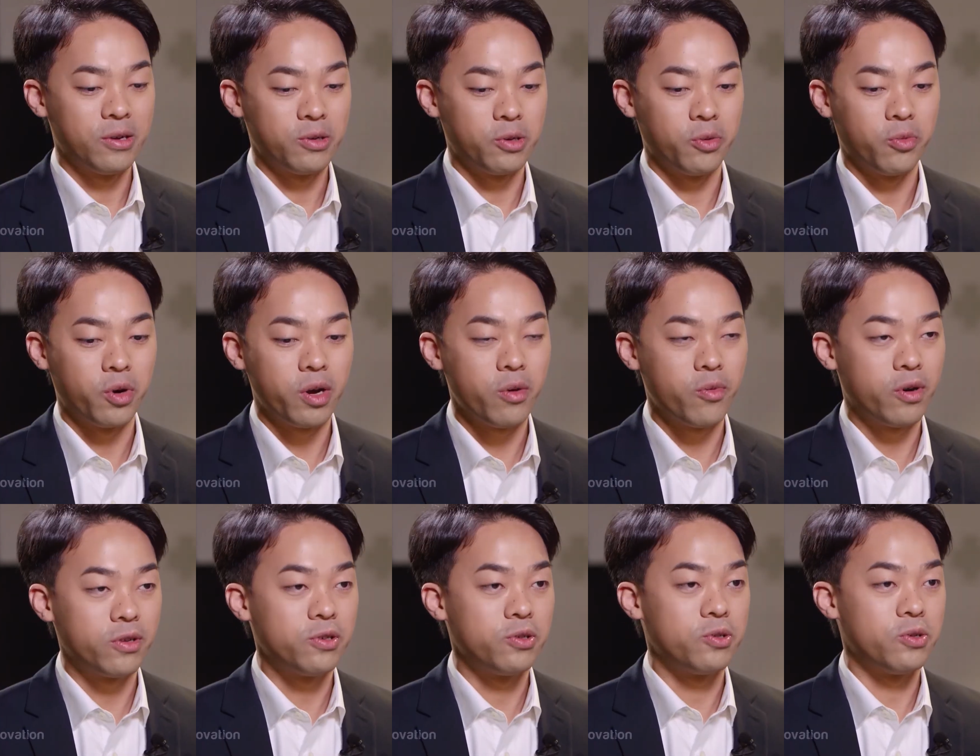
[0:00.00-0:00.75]
So what we
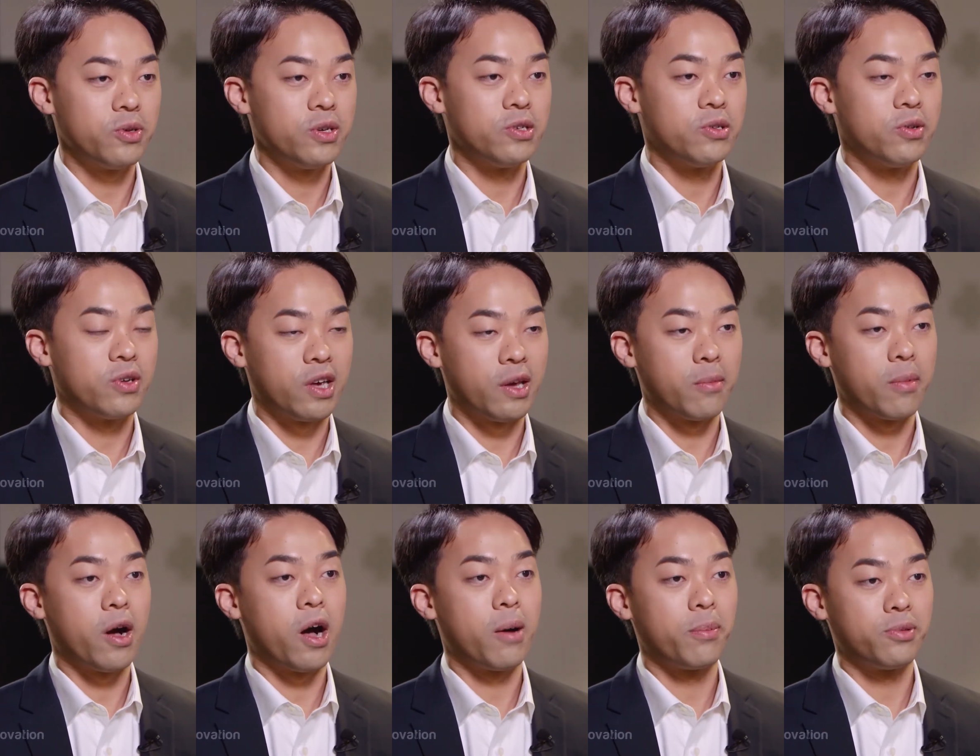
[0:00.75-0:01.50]
want to do is to
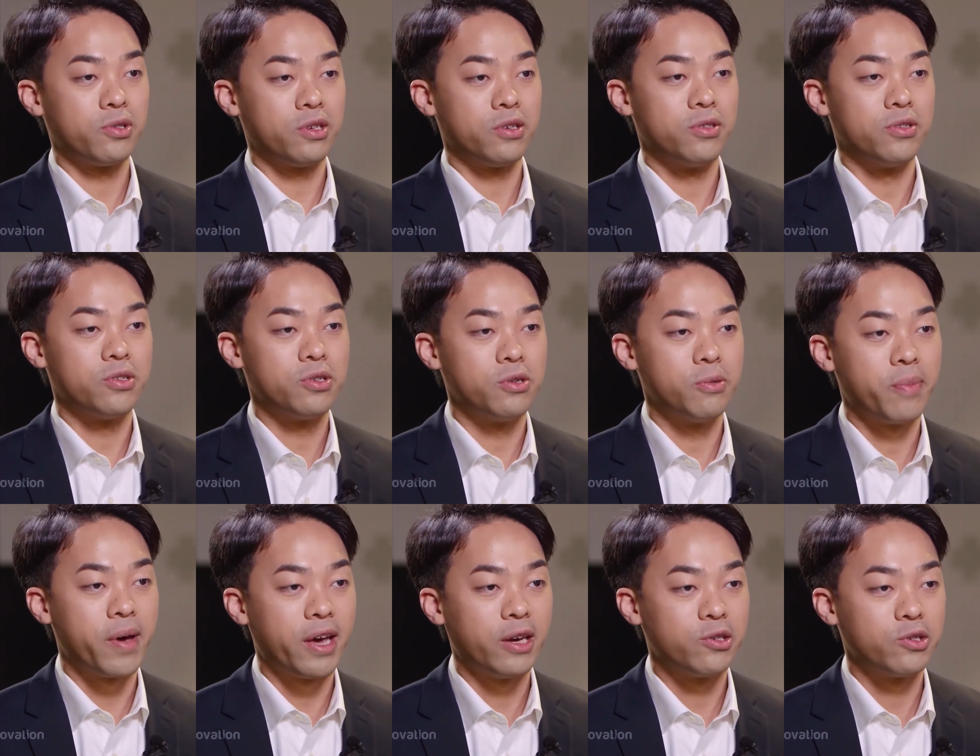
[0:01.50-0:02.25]
give options to
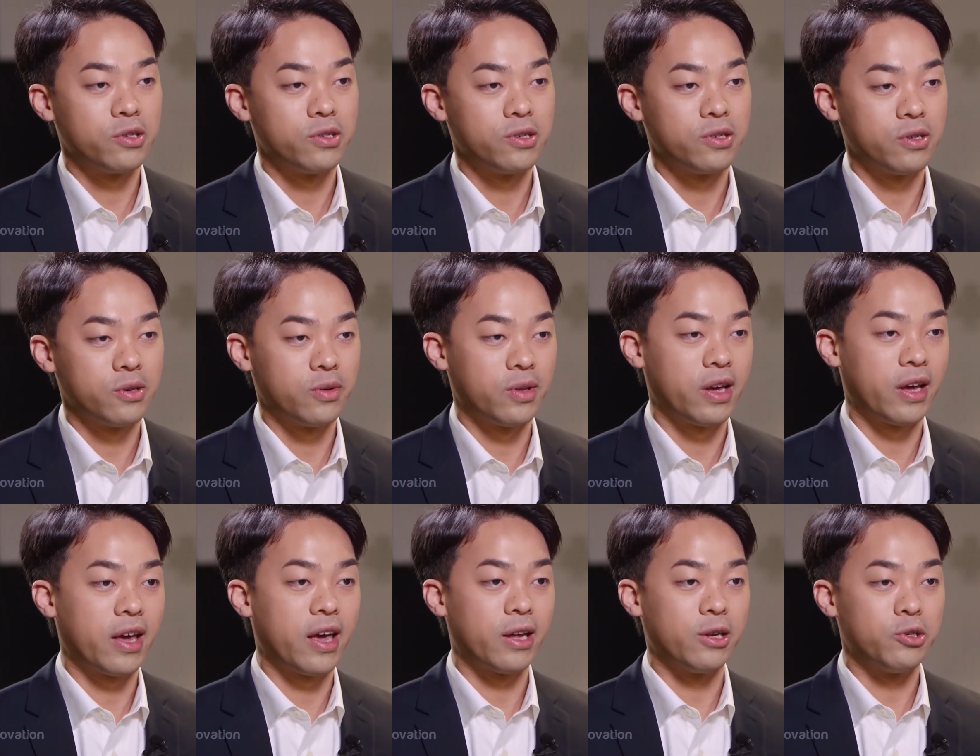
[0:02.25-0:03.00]
patients so
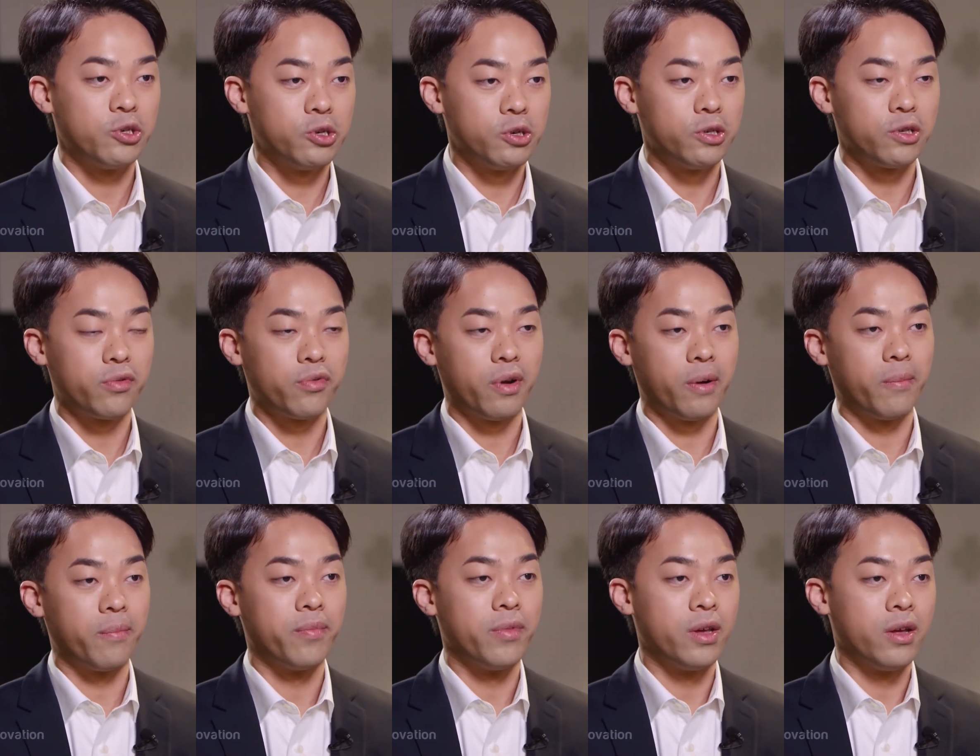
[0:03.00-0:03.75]
they can choose
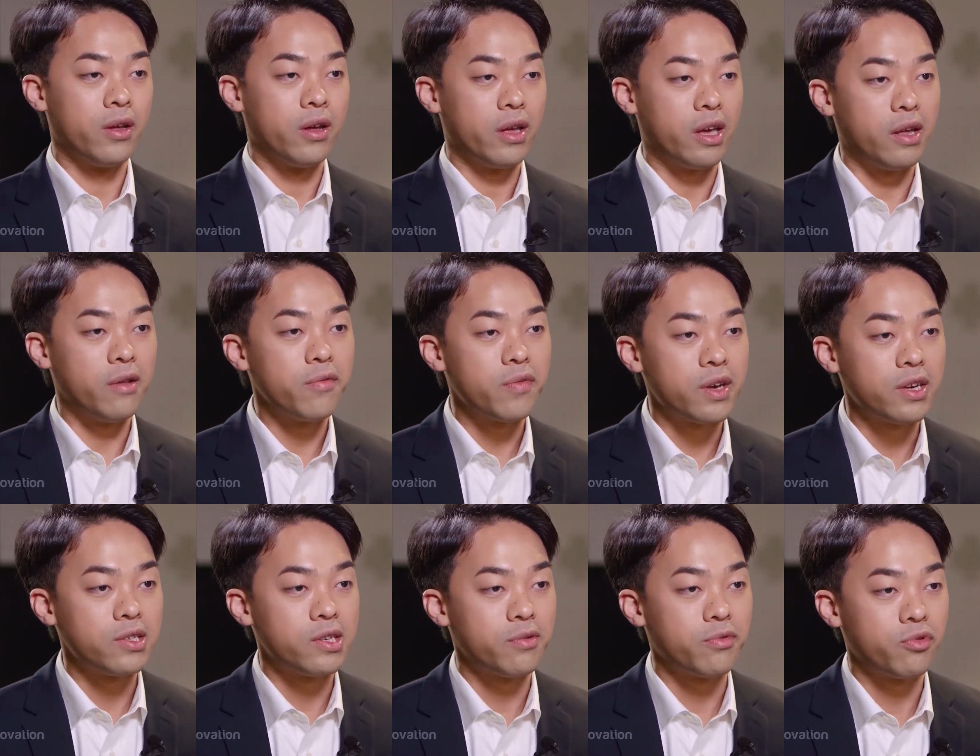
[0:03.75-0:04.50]
from
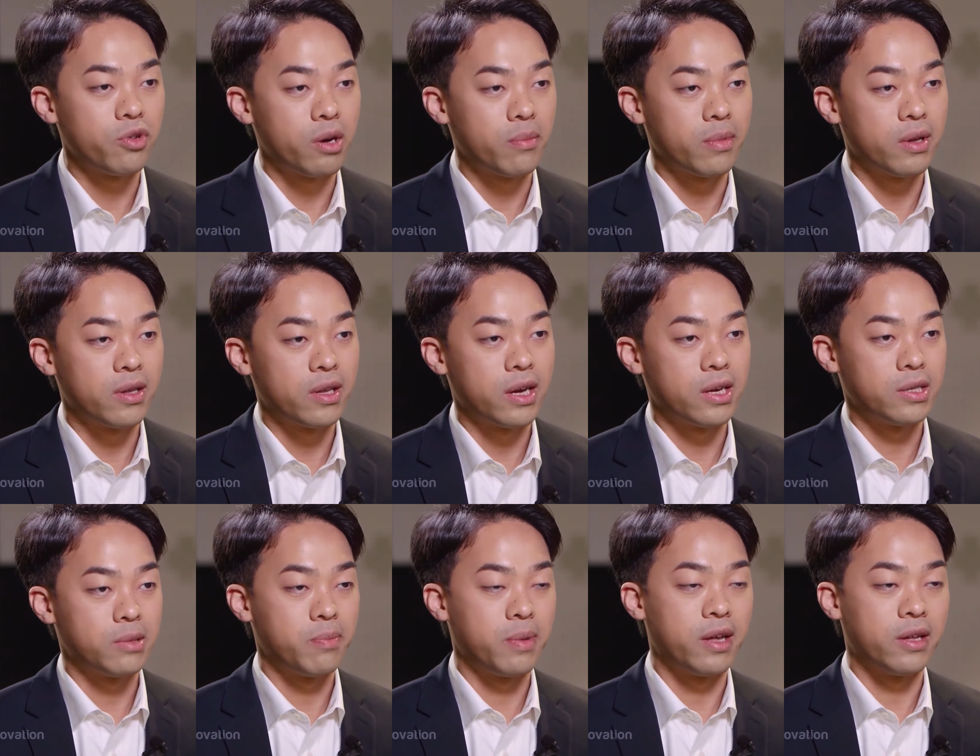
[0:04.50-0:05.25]
invasive treatment that
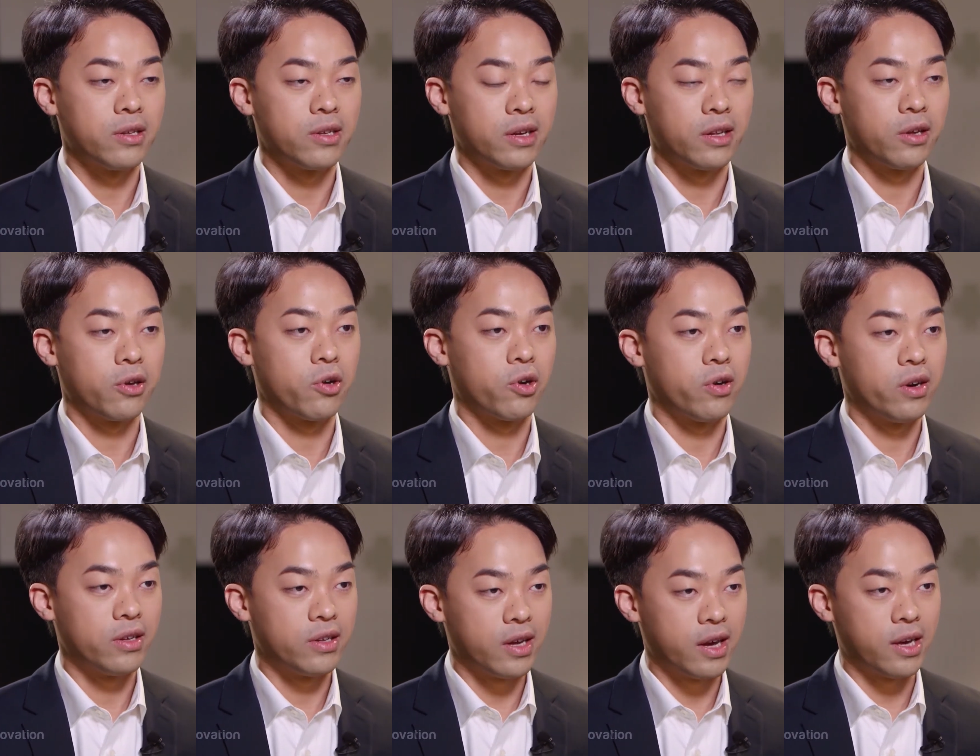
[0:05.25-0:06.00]
is being done
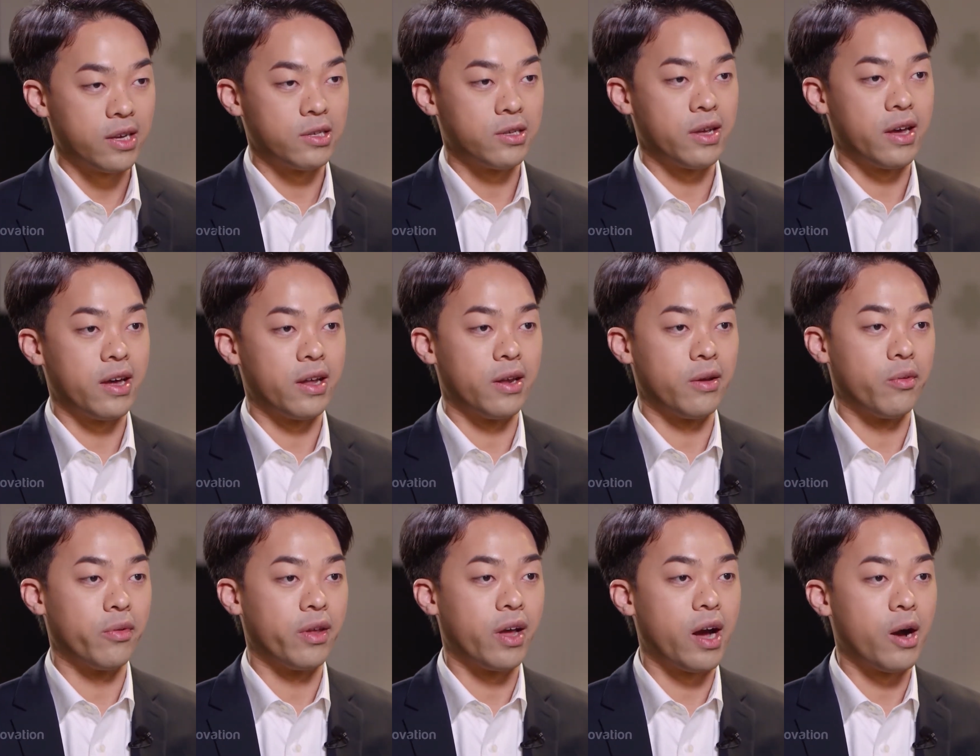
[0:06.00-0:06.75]
current days,
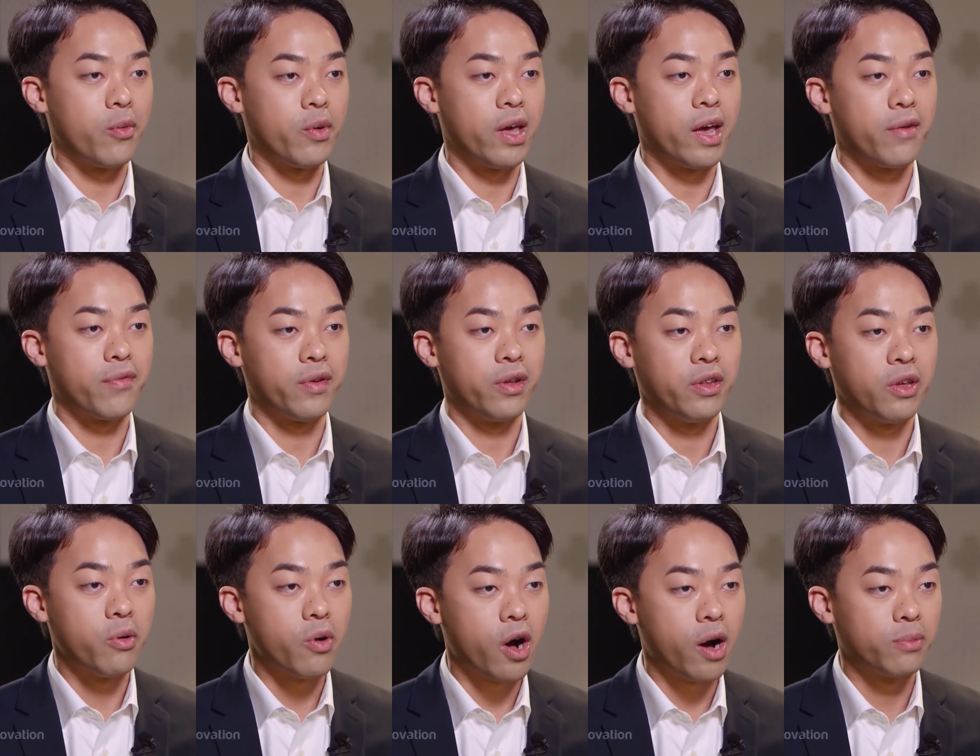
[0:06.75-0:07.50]
and now we have a
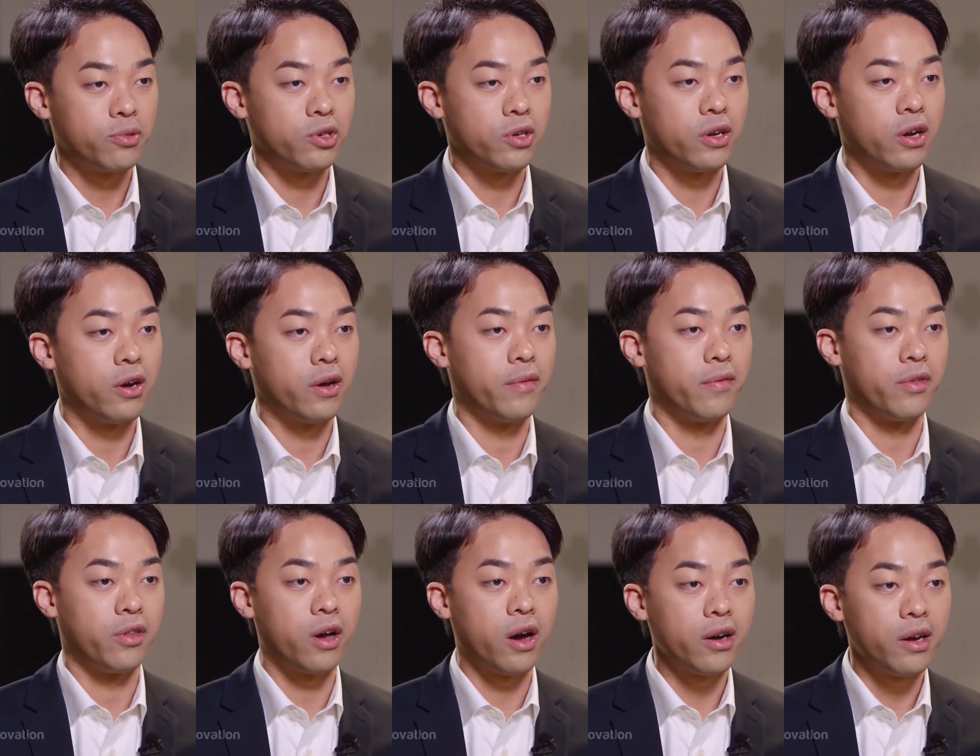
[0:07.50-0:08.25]
new option
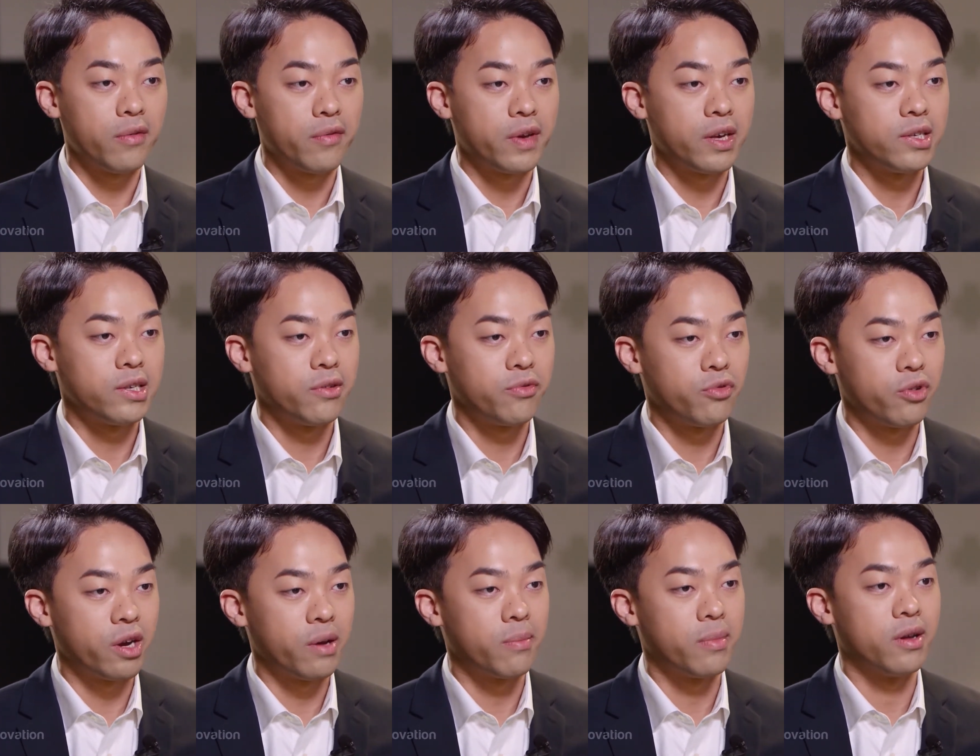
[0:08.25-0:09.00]
of non-invasive
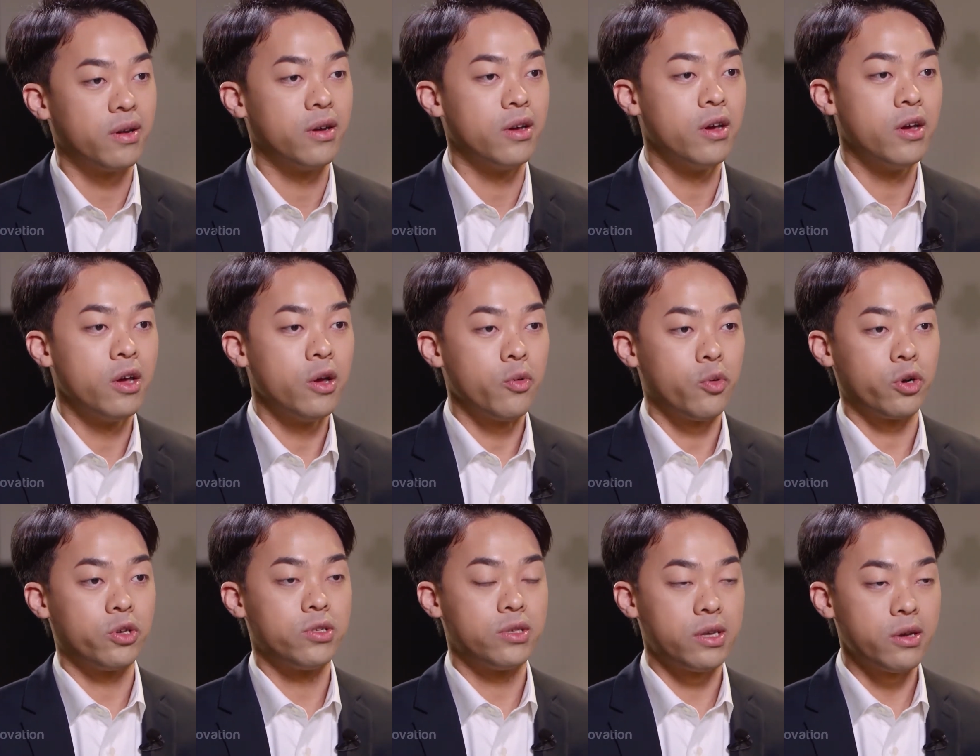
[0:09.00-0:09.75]
treatment
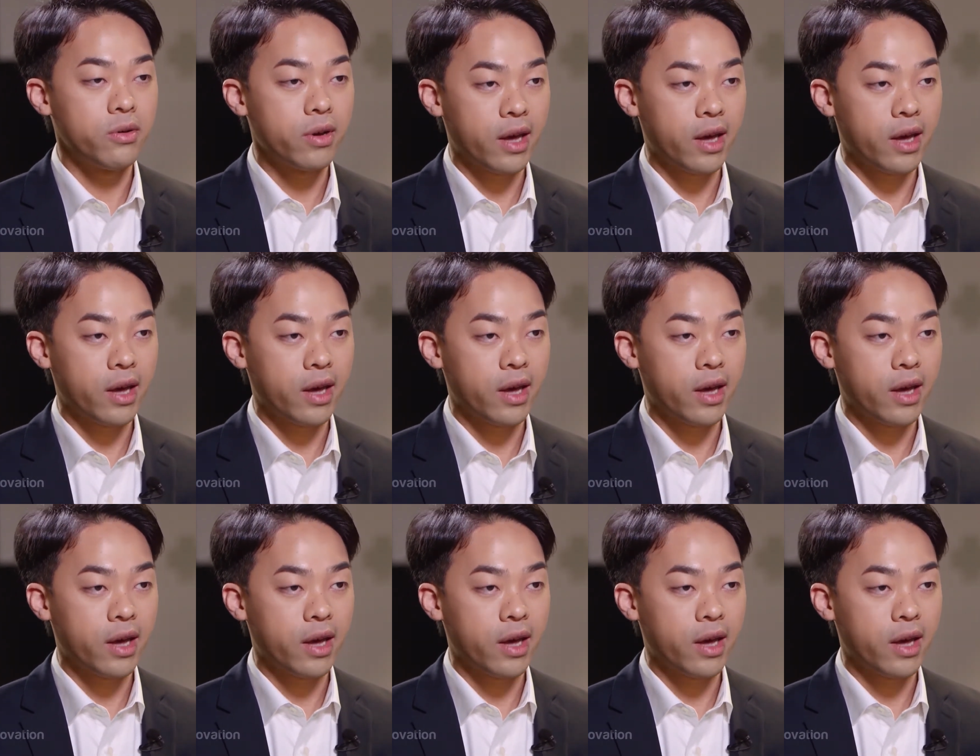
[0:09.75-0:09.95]
which still